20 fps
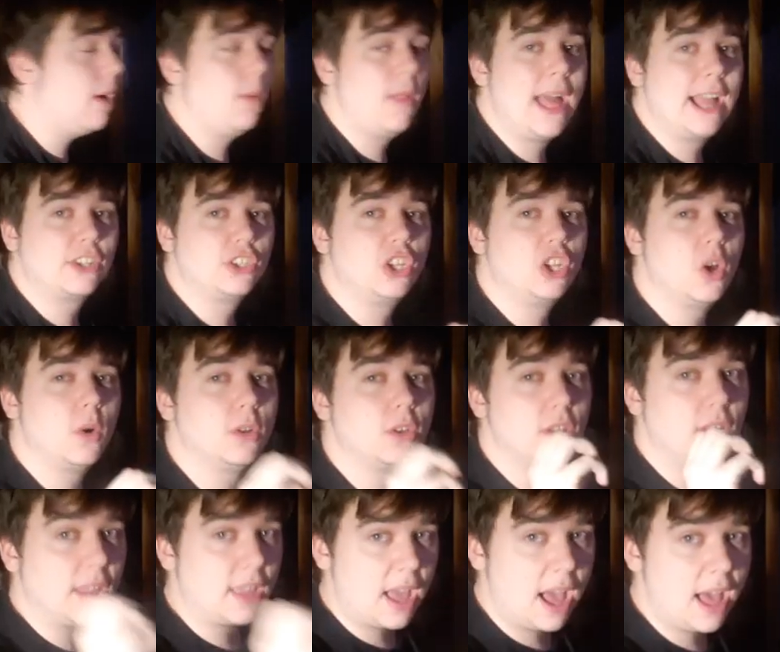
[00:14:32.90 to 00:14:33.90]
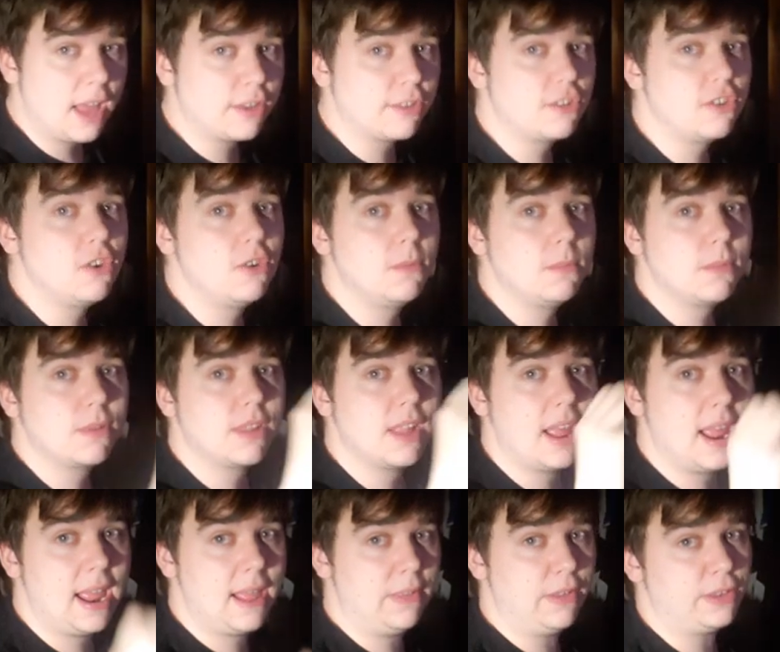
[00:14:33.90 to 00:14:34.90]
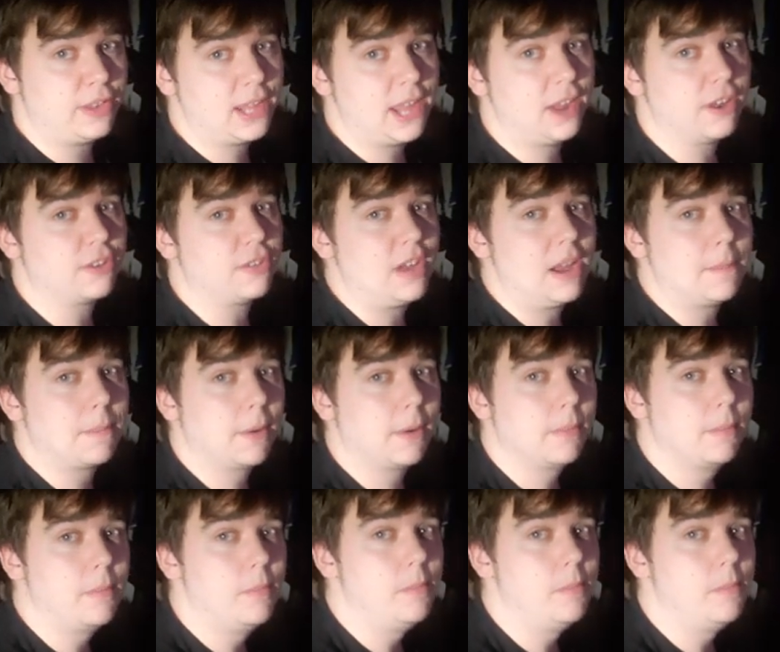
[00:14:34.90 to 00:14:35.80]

we'll actually go into the costumes and the scare scraper.